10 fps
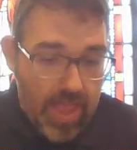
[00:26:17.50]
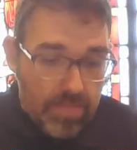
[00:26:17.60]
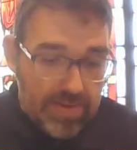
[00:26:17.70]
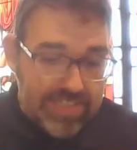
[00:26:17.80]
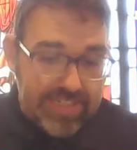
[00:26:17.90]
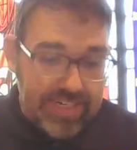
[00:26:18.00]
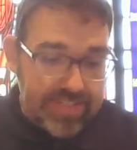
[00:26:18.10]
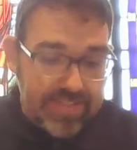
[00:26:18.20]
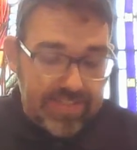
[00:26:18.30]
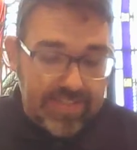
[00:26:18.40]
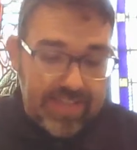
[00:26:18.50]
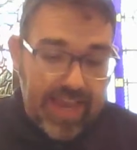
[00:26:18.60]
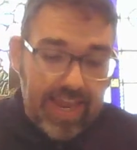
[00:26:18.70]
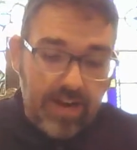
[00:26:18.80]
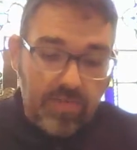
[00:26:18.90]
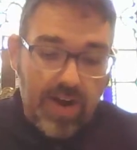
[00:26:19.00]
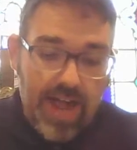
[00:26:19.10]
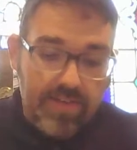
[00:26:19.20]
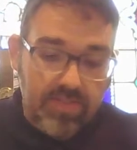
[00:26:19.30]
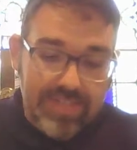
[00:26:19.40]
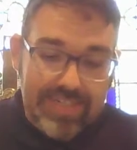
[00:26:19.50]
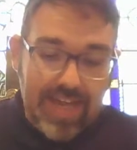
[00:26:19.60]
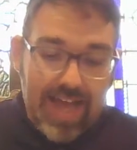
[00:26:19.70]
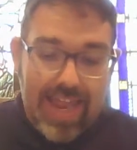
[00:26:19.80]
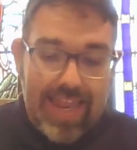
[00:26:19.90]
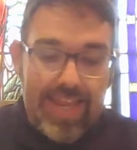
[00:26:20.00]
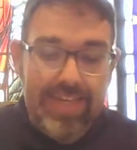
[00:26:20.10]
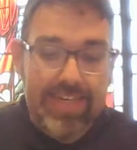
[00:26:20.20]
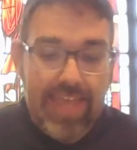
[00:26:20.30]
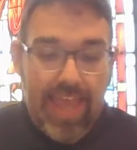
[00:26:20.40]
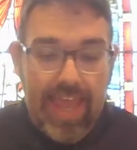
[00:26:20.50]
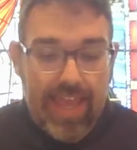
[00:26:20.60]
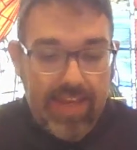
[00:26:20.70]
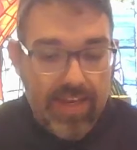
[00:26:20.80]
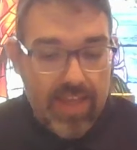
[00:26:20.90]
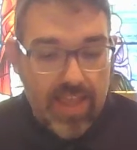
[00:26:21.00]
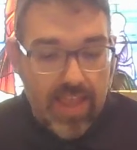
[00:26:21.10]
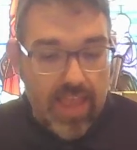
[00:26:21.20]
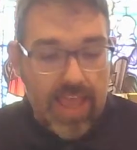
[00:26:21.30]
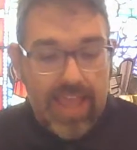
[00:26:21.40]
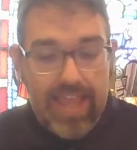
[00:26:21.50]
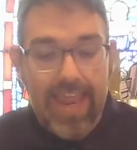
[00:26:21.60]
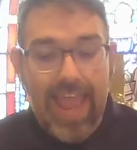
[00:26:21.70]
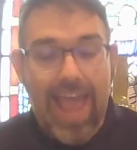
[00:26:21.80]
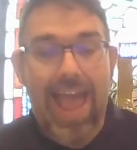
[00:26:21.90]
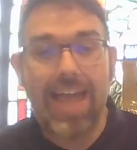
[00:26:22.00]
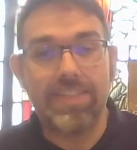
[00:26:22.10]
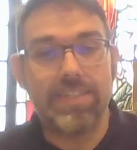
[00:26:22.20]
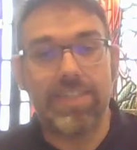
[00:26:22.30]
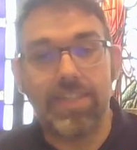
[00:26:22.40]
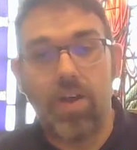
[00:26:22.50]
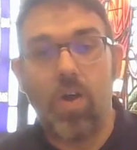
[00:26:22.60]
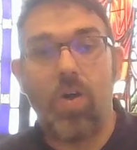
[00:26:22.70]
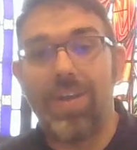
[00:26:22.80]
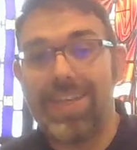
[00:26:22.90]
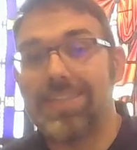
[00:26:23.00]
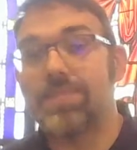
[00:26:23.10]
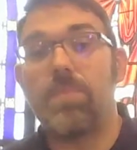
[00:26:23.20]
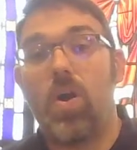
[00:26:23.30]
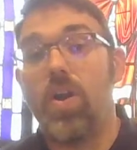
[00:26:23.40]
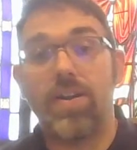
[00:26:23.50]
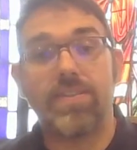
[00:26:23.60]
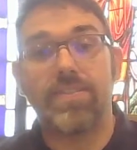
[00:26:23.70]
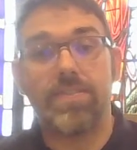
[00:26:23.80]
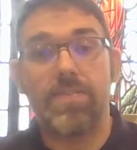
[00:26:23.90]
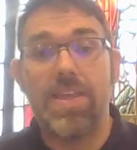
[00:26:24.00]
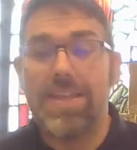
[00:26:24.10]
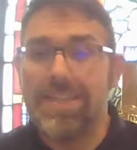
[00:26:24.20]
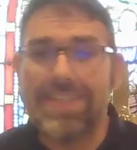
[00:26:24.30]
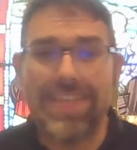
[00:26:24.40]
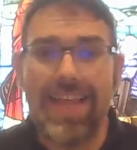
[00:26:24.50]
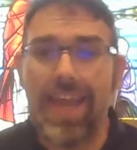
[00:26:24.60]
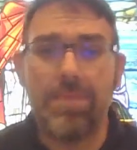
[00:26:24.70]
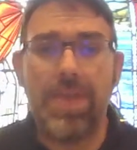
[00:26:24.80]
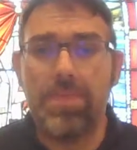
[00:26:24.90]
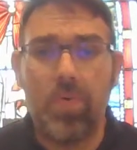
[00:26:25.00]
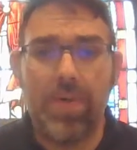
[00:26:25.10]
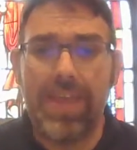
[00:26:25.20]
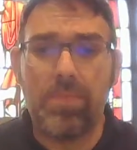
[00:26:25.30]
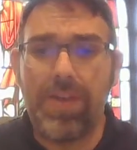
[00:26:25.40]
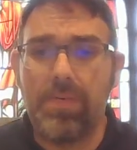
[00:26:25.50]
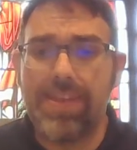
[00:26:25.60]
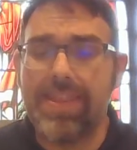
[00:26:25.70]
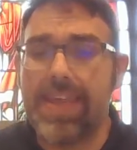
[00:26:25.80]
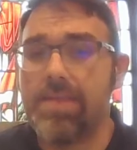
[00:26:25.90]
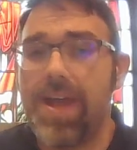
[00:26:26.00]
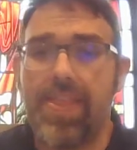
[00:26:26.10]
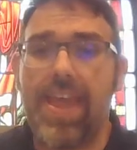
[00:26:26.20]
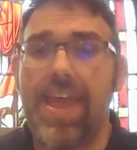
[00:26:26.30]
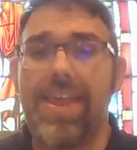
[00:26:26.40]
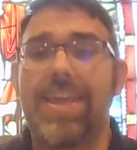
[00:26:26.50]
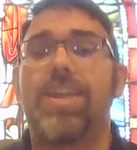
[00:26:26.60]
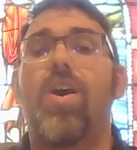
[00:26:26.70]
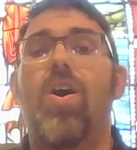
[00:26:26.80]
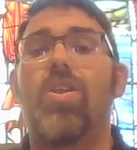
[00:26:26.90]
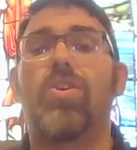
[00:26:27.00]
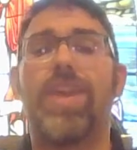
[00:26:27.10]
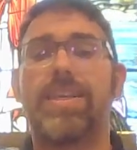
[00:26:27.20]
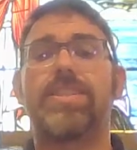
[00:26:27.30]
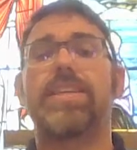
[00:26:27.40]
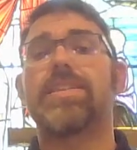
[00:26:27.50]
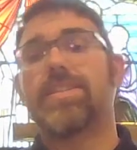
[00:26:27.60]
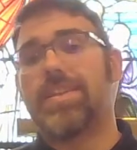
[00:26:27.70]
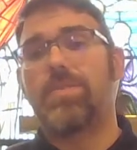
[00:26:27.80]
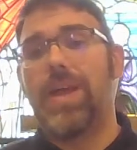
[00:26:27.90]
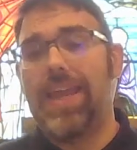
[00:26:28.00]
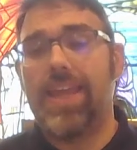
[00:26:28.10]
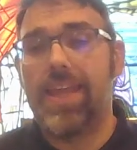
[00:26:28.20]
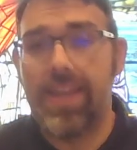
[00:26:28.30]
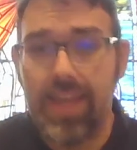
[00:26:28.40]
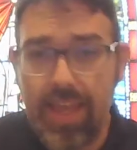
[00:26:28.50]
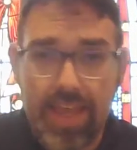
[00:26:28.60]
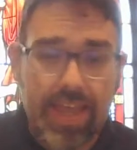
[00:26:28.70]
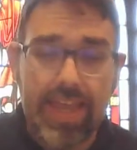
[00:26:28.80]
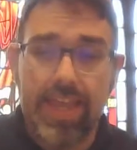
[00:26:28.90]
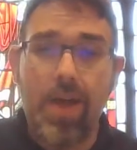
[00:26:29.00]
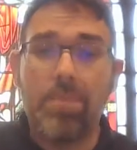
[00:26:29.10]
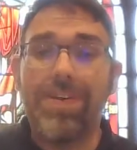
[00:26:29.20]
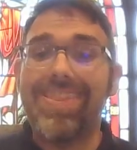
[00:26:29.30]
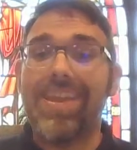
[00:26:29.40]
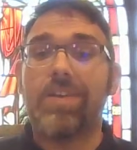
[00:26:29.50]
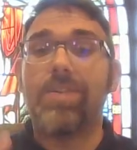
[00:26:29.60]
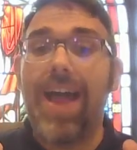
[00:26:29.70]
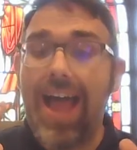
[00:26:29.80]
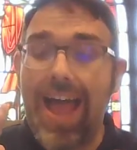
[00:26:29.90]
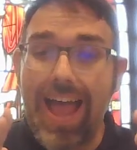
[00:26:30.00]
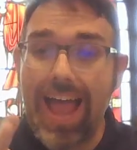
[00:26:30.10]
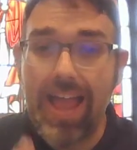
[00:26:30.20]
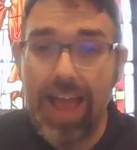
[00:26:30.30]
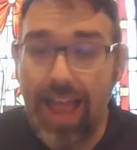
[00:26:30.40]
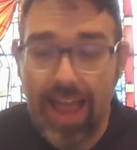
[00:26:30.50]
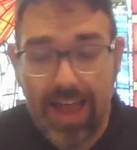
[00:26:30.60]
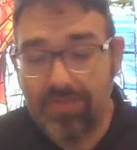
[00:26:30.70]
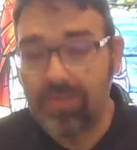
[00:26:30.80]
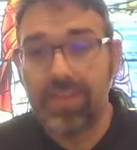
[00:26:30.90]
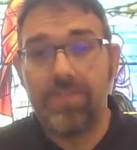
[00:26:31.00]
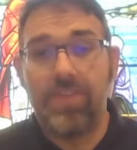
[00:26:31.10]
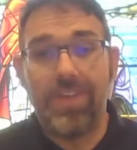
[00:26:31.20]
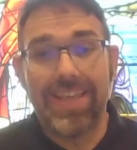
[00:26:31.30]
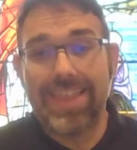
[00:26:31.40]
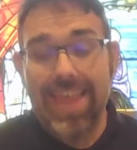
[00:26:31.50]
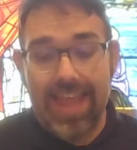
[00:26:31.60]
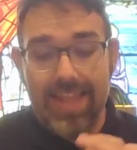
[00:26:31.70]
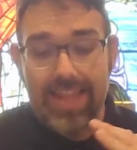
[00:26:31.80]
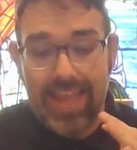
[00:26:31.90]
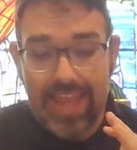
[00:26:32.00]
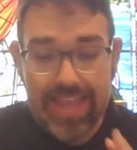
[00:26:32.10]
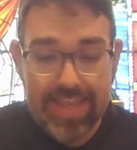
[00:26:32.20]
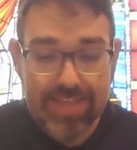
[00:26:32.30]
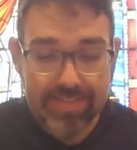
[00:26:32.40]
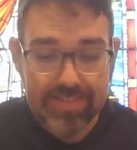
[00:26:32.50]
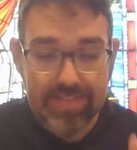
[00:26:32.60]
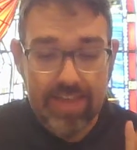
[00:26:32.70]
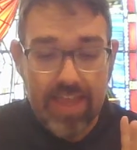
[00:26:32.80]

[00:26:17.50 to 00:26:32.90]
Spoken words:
But Jesus' late arrival did not indicate an action on his part. See, a lot of people, we think about that, you know, oh, look at Jesus, he waited, you know, but there, I really feel like that his